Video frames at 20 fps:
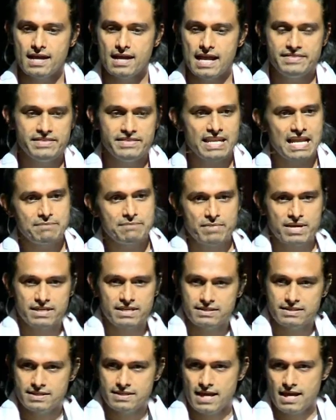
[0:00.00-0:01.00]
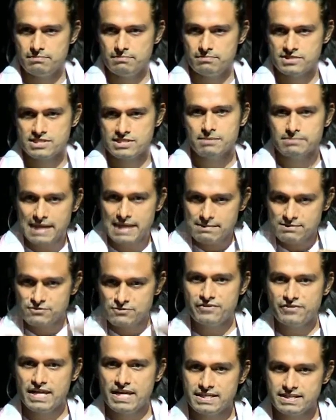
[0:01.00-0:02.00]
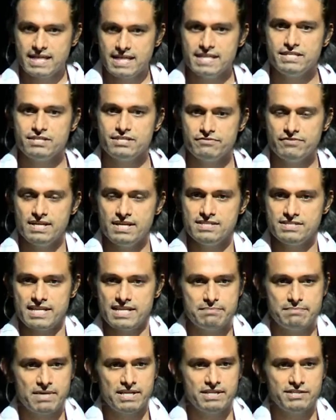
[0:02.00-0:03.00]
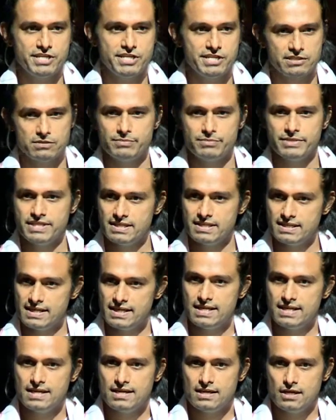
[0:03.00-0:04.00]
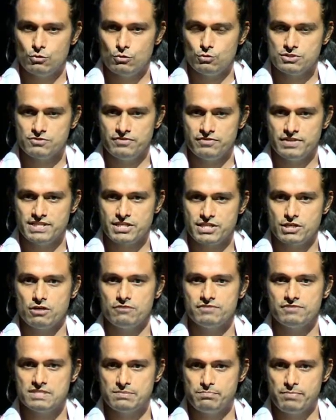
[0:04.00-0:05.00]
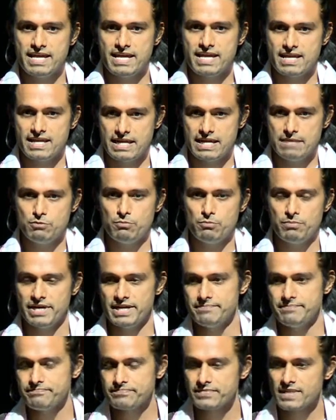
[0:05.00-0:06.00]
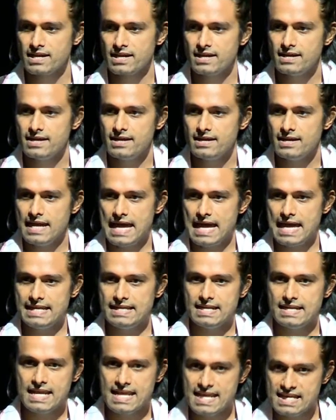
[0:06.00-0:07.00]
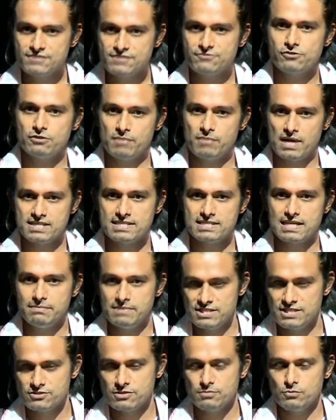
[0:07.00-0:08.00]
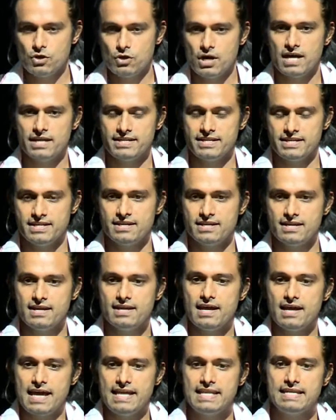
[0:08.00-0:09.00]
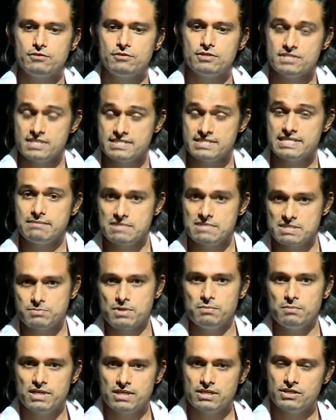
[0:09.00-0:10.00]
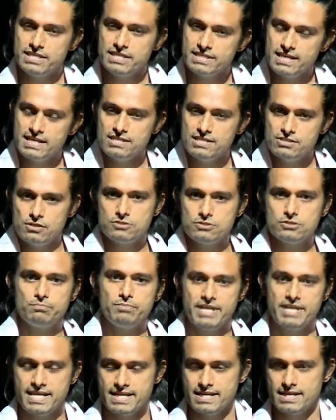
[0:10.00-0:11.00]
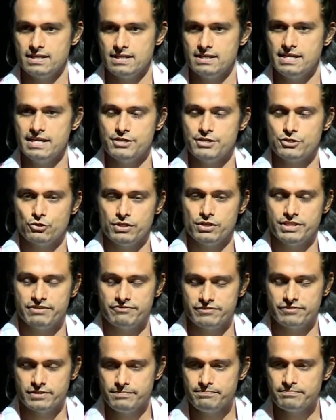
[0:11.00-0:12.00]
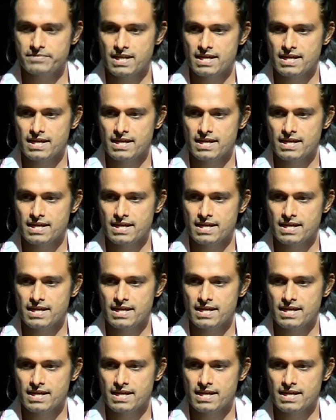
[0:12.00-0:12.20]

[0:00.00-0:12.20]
And then I met, sometimes fate intervenes, and I met a gentleman who was finishing off his play in Mumbai. And he's from Assam, he's from Guwahati. And his name is Prabal Kalita, he's also playing a lead role in the film.